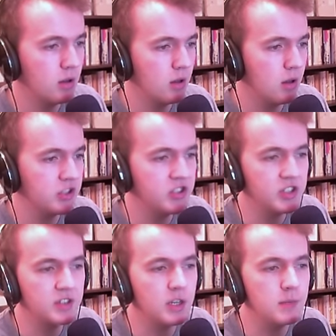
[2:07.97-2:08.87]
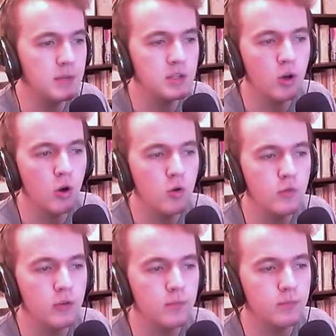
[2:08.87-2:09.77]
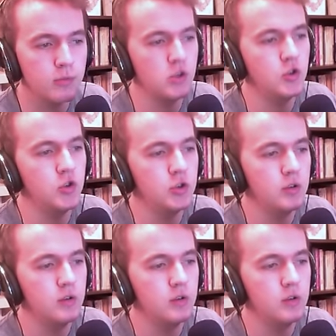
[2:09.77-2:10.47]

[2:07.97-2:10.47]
Uh, 16 meter over bridge.